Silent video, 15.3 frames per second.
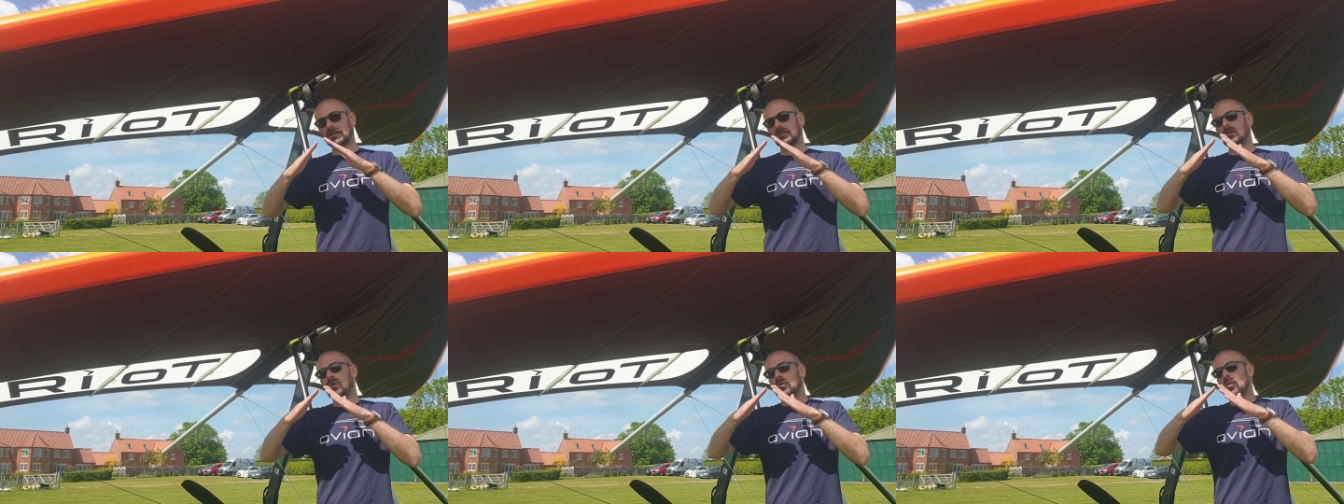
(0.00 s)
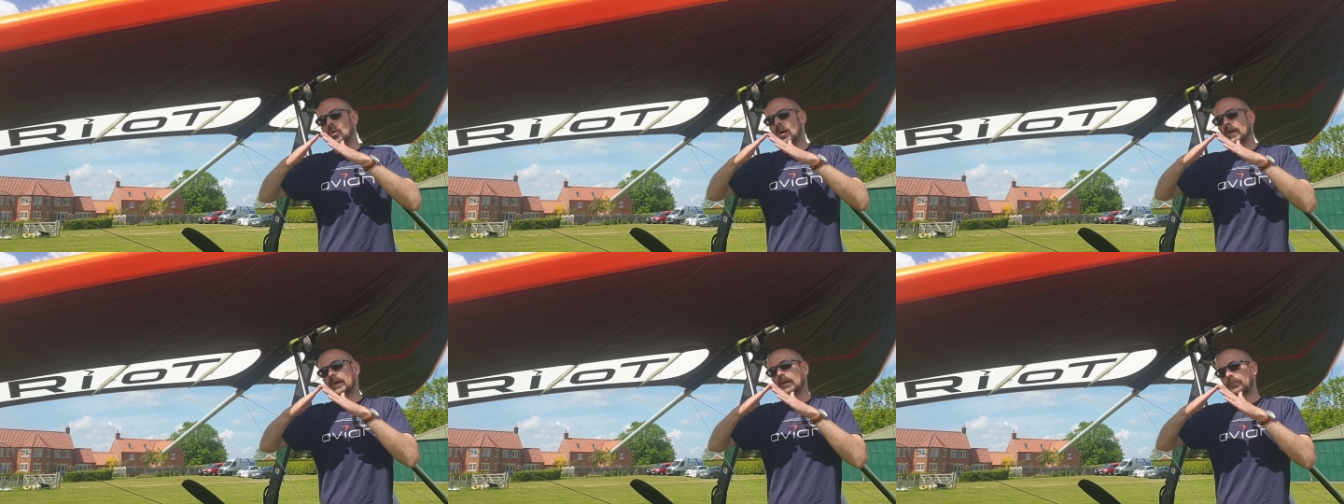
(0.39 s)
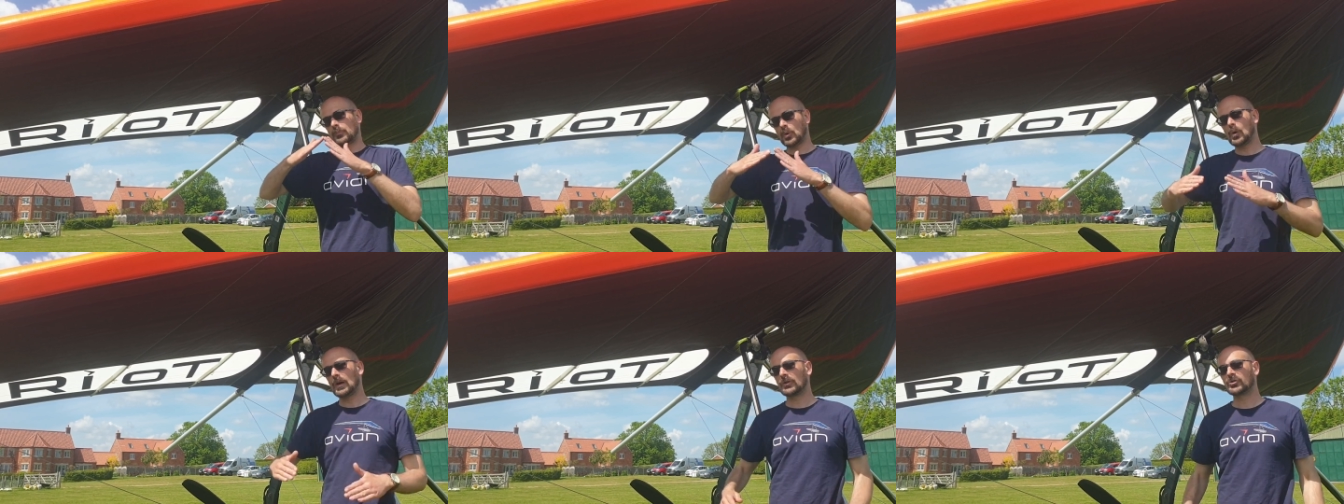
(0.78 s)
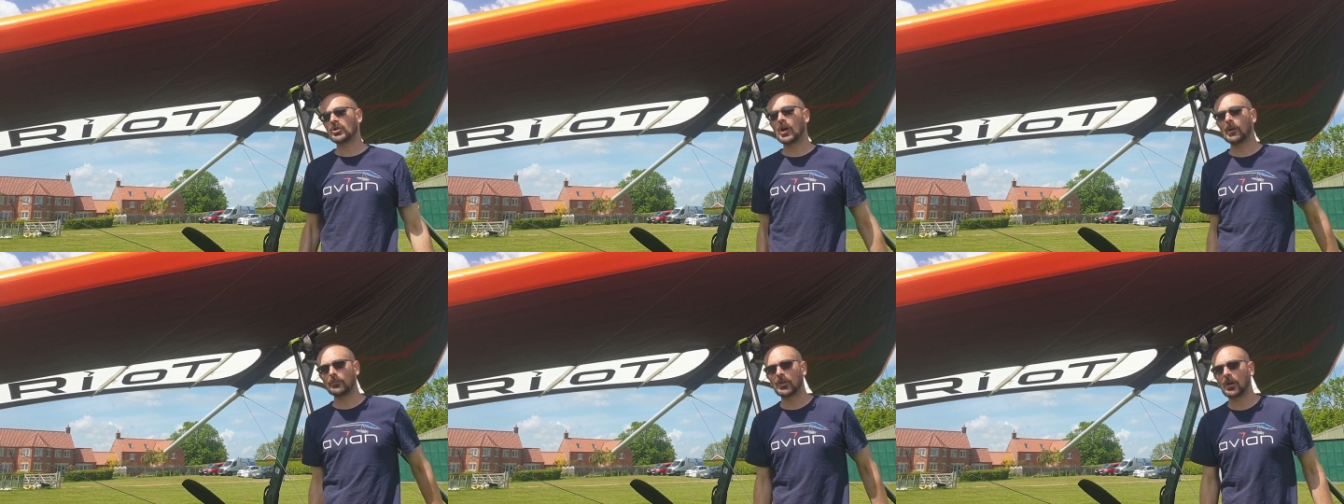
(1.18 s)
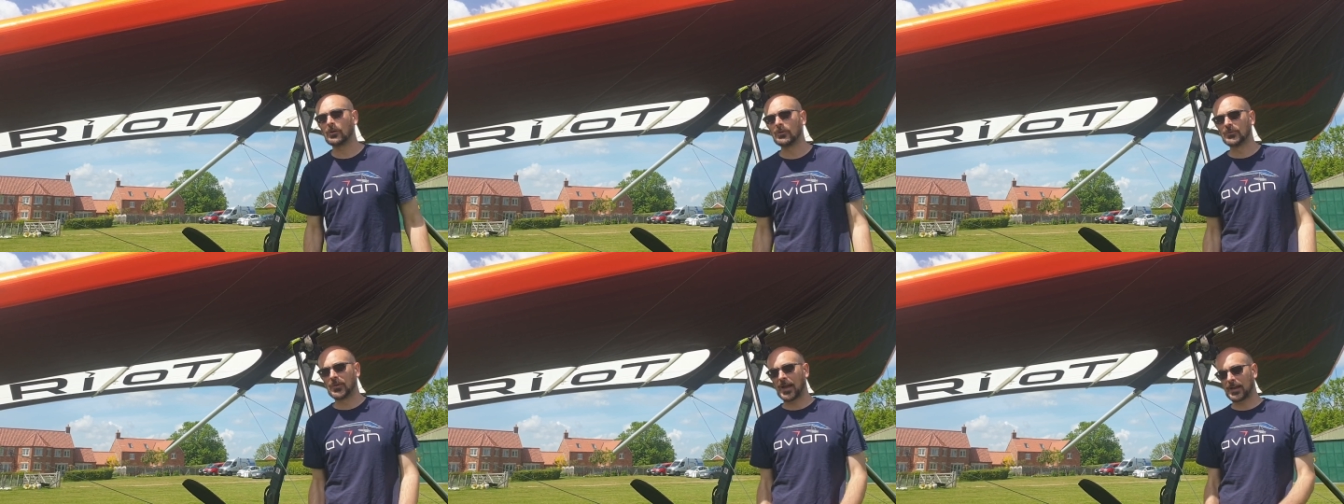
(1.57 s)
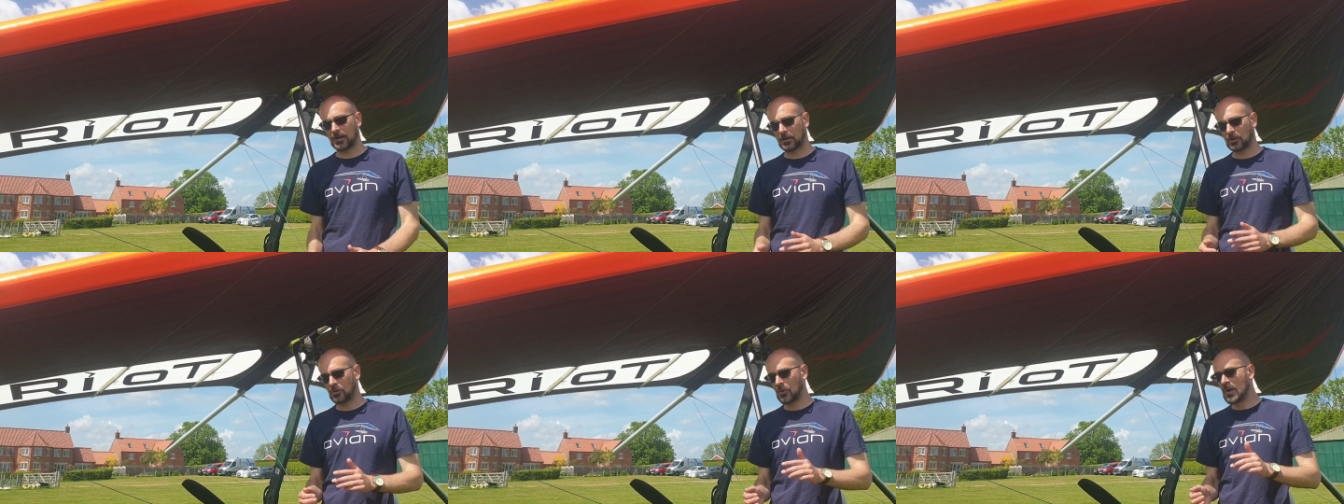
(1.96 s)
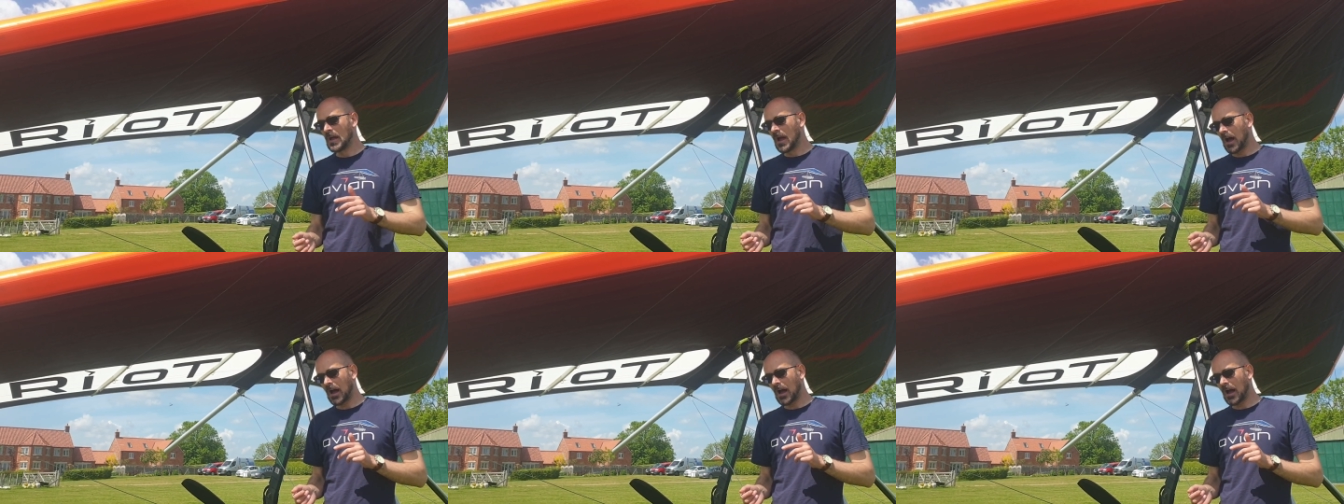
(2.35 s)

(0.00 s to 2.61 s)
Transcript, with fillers: It's got quite a sharp nose angle.